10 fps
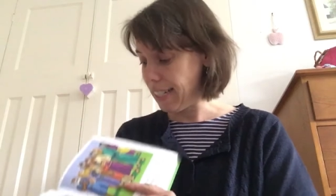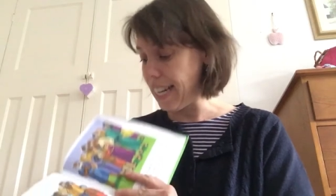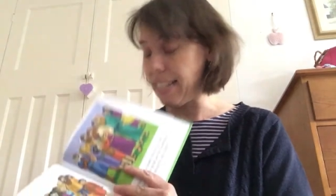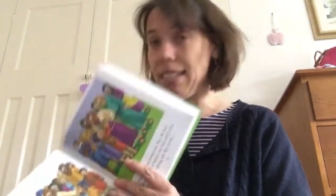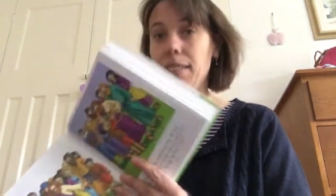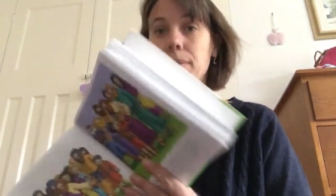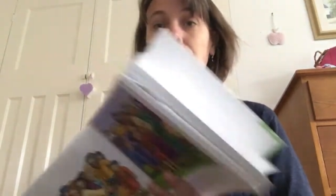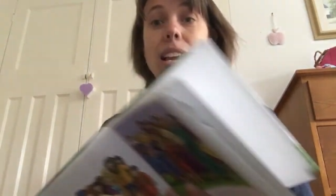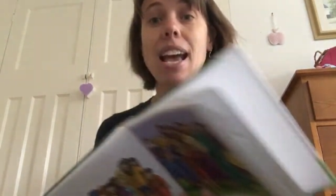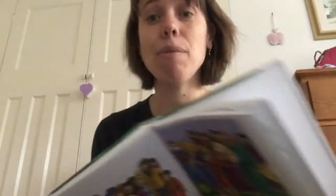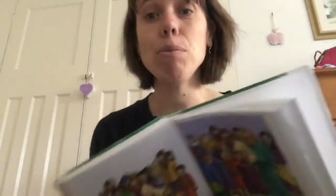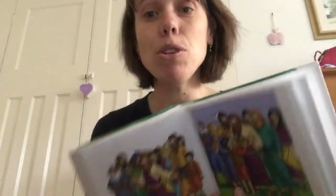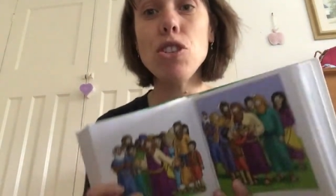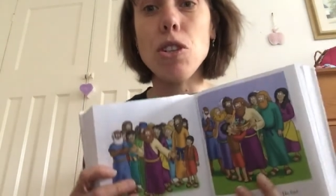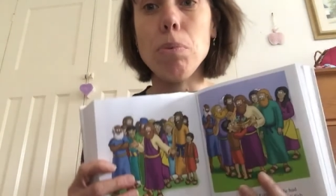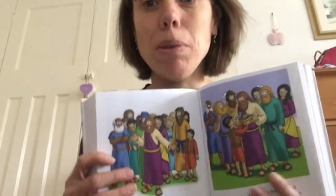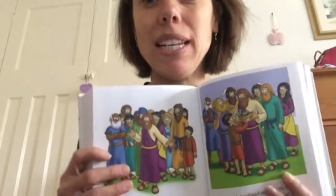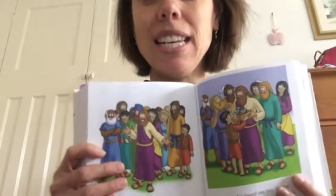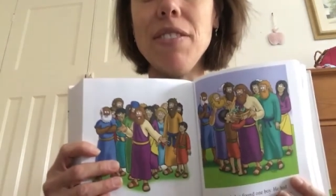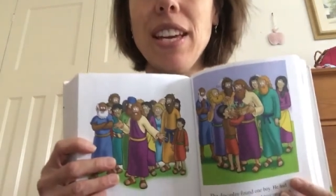did. And would you
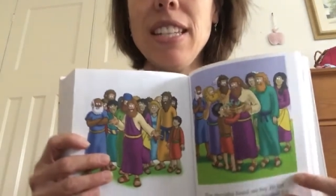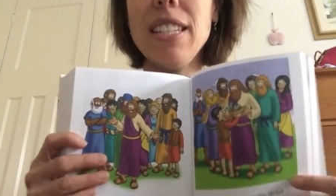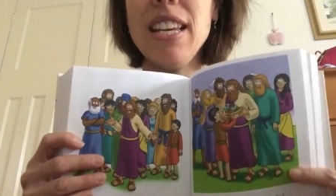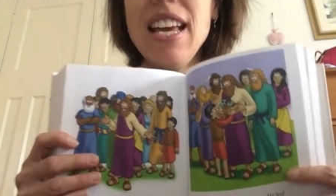believe it?